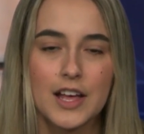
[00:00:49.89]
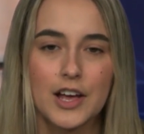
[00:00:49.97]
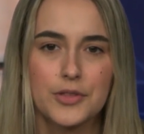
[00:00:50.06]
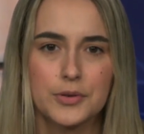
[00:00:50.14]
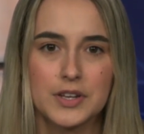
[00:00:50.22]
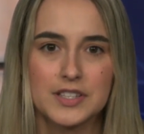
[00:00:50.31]

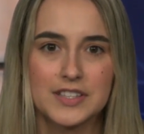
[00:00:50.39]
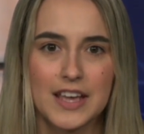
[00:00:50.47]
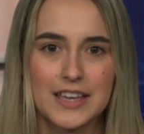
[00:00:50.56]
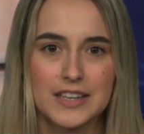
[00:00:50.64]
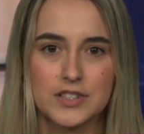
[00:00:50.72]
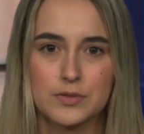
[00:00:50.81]
Authorities
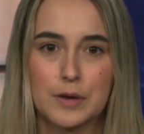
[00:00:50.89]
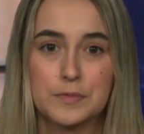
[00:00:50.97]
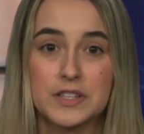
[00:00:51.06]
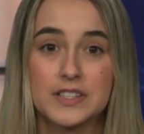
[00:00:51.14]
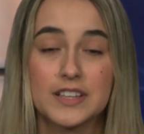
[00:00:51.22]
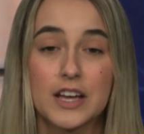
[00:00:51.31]
say he
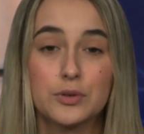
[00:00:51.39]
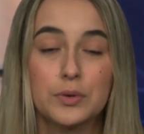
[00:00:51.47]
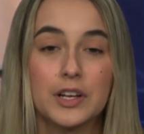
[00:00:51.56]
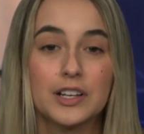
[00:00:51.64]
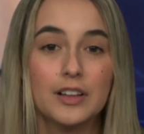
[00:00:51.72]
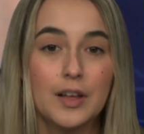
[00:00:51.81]
disrupted
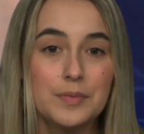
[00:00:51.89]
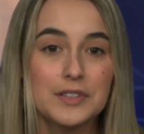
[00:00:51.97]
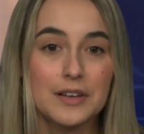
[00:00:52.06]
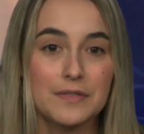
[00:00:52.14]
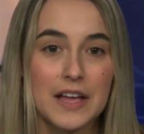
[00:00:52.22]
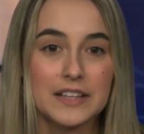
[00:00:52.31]
scheduled Eclipse
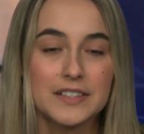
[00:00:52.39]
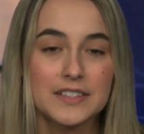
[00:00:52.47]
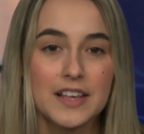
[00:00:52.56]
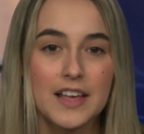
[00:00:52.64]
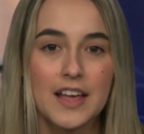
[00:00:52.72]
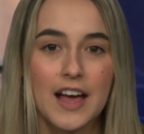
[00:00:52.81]

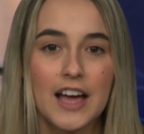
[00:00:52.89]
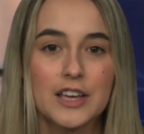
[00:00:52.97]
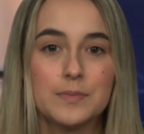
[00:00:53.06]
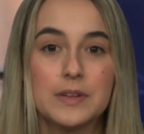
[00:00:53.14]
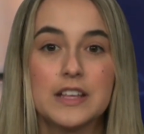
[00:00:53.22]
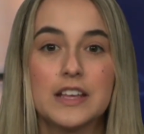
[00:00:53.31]
events.
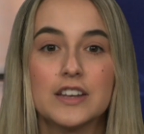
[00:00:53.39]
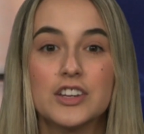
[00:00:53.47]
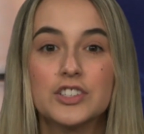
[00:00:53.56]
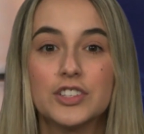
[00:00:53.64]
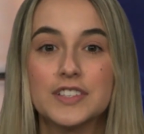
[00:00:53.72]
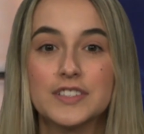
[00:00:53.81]
IUPD
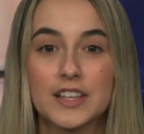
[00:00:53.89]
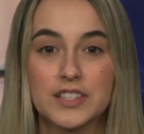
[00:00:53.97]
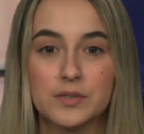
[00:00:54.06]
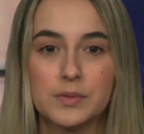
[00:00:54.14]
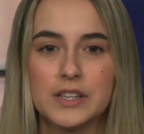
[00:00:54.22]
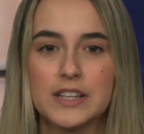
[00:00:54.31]
initially said
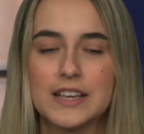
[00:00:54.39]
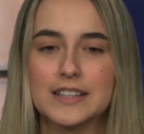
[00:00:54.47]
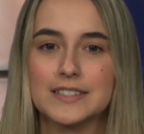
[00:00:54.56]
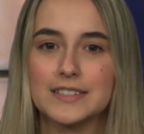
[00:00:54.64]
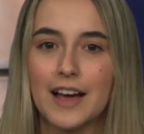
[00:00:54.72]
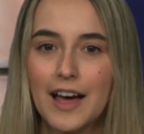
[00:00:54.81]
Sweeney
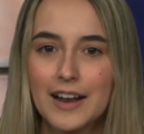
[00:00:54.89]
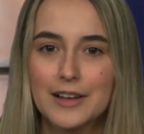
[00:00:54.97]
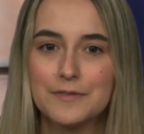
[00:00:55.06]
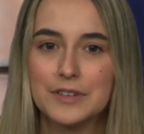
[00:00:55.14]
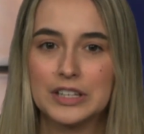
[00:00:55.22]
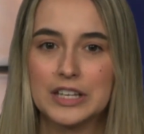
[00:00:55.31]
is not
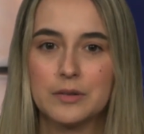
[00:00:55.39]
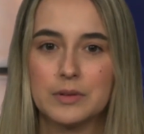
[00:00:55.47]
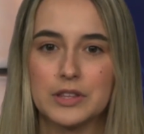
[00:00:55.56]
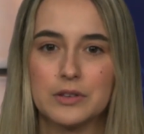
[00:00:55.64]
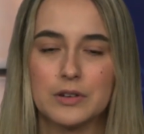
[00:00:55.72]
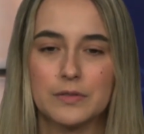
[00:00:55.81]
affiliated
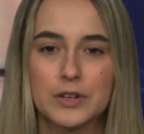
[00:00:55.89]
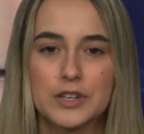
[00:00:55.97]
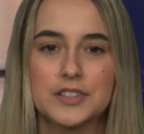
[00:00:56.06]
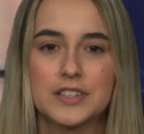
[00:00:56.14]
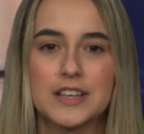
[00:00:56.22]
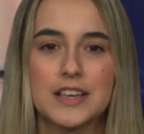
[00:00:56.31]
with the
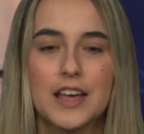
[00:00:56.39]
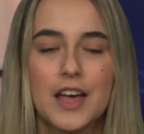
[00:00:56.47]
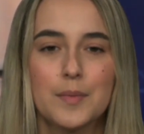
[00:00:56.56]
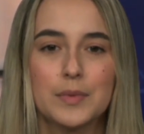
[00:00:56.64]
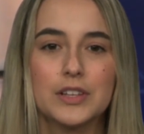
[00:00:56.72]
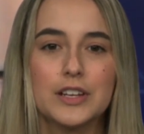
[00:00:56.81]
university,
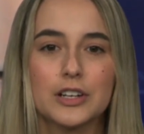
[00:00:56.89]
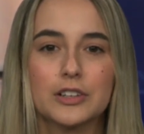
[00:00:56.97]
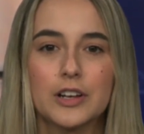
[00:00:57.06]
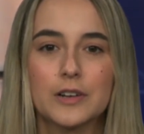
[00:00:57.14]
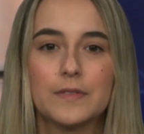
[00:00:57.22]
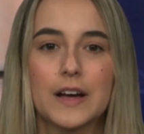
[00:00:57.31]
but later
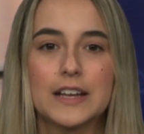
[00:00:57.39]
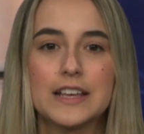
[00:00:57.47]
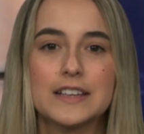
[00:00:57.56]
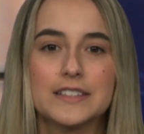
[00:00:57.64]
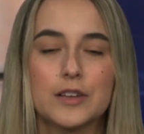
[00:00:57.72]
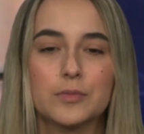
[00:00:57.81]
clarified
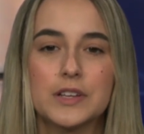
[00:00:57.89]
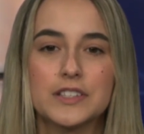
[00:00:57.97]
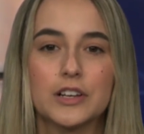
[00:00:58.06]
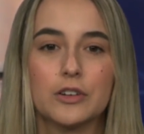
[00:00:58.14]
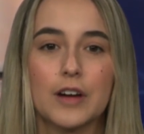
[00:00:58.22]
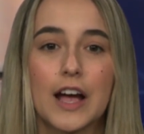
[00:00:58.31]
he is a
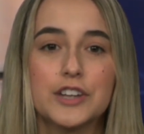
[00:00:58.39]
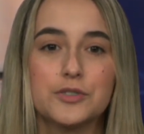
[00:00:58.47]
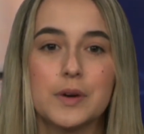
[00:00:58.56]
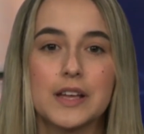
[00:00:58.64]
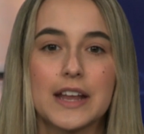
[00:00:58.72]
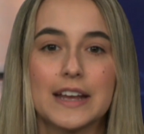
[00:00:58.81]
recent
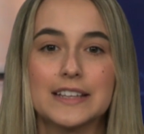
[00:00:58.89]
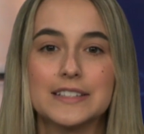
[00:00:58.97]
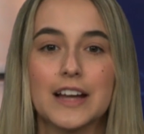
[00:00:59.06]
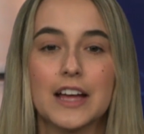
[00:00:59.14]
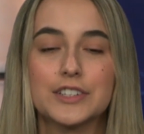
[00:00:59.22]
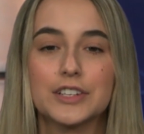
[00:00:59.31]
graduate and is
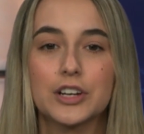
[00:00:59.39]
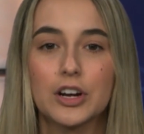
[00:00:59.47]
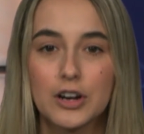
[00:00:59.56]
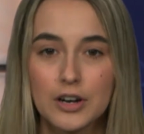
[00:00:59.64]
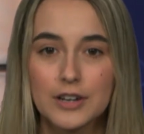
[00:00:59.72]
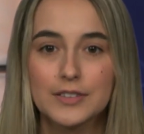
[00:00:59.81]
not
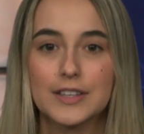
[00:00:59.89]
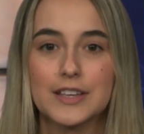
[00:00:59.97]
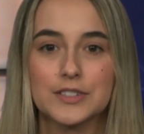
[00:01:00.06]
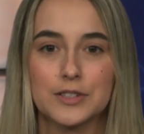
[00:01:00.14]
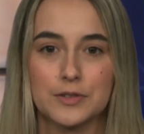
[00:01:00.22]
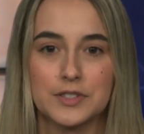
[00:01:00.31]
currently
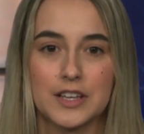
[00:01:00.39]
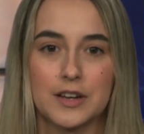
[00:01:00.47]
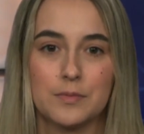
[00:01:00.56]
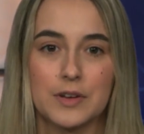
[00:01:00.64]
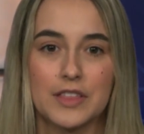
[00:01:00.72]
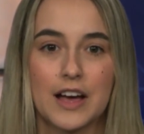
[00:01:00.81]

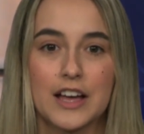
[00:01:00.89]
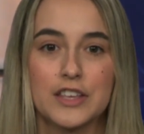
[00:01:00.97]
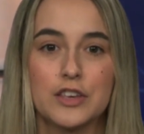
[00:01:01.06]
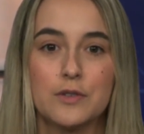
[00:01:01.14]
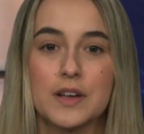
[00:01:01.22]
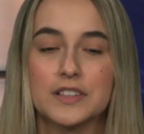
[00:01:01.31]
associated with
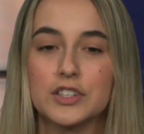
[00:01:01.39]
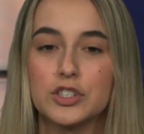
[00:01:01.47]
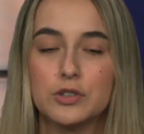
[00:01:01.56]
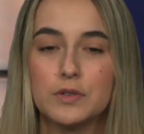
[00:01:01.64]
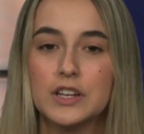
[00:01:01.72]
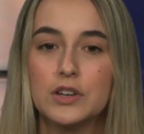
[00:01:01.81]
IU as a
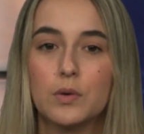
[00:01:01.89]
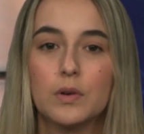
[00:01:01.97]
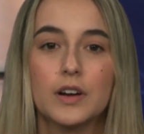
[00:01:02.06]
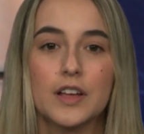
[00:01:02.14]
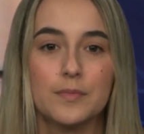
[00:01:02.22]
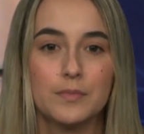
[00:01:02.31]
student
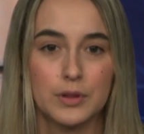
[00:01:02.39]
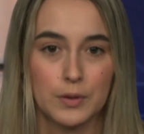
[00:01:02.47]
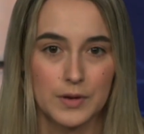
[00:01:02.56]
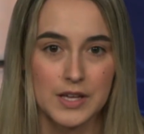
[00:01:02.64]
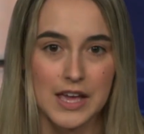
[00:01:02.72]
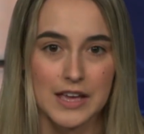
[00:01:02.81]
or
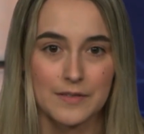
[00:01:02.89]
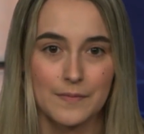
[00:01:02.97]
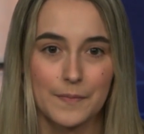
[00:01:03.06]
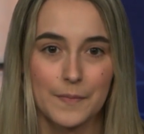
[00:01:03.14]
employee.